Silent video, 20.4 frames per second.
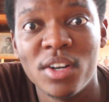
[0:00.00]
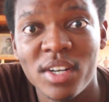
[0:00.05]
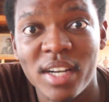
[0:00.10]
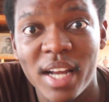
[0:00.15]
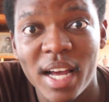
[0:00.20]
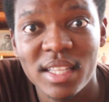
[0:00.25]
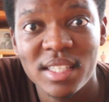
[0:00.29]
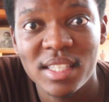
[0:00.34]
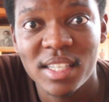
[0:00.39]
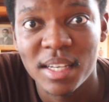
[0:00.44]
on
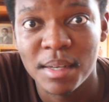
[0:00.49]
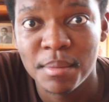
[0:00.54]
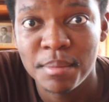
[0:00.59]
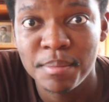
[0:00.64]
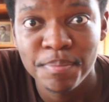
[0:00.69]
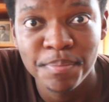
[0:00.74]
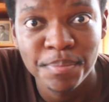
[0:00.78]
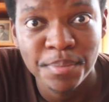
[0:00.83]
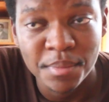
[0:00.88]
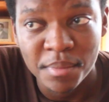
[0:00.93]
that tip.
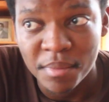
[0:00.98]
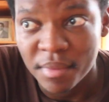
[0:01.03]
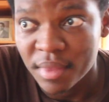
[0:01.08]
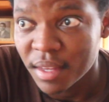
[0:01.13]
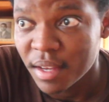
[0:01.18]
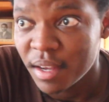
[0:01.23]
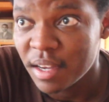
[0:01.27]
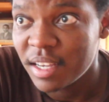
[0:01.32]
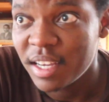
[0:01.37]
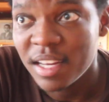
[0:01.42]

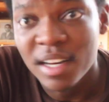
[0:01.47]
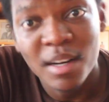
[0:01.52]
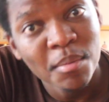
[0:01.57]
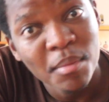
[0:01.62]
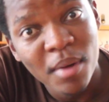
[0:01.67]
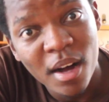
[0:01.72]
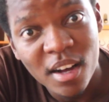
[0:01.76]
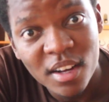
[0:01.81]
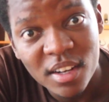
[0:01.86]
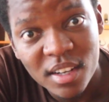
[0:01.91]

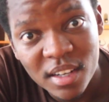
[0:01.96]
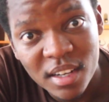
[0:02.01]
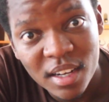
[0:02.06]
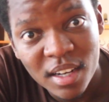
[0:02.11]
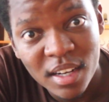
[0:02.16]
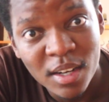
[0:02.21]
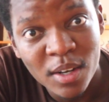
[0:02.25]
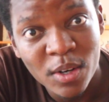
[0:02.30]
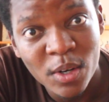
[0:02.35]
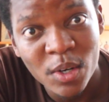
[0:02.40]
Killmonger,
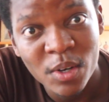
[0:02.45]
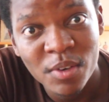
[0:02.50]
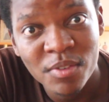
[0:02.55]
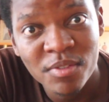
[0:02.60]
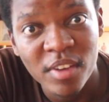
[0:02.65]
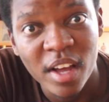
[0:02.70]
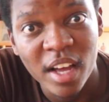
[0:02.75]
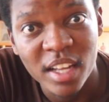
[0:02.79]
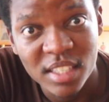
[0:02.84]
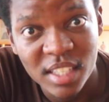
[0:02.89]

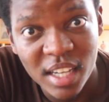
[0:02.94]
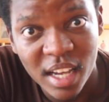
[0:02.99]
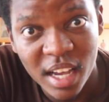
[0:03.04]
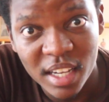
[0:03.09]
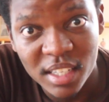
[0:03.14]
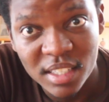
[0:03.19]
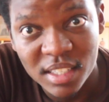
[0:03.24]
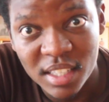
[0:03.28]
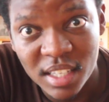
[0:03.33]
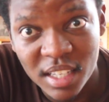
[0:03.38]

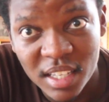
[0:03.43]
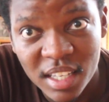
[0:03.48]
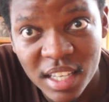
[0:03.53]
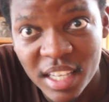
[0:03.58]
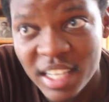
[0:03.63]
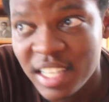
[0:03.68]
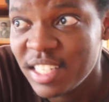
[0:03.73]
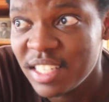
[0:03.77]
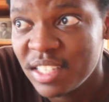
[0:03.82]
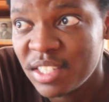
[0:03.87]
fantastic.
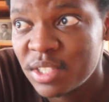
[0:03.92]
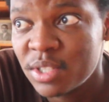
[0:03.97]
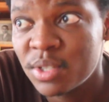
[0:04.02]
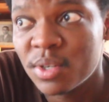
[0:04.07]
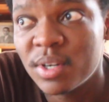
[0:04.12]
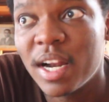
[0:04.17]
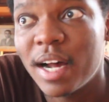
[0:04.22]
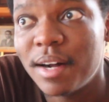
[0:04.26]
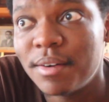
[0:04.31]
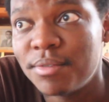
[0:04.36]
He
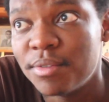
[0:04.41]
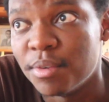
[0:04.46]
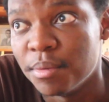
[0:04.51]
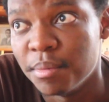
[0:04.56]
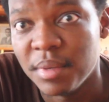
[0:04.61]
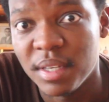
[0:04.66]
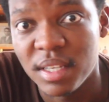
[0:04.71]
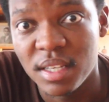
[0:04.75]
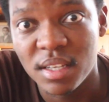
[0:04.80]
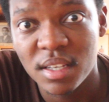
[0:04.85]
stood out for
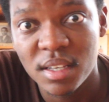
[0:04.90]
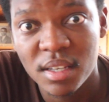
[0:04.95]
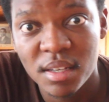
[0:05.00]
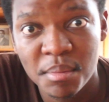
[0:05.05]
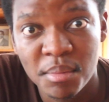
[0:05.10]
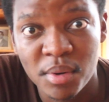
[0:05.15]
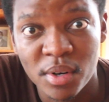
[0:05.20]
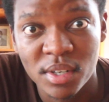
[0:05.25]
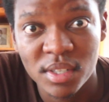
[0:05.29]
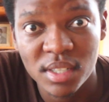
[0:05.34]
me
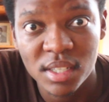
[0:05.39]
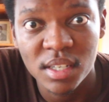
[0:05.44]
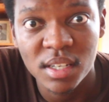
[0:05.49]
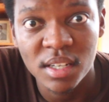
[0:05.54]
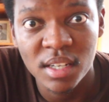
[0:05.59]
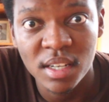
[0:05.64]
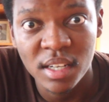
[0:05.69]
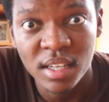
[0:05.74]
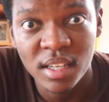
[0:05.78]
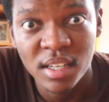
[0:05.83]

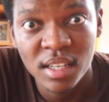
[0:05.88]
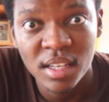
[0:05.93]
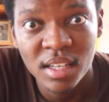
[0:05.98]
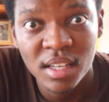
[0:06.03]
personally.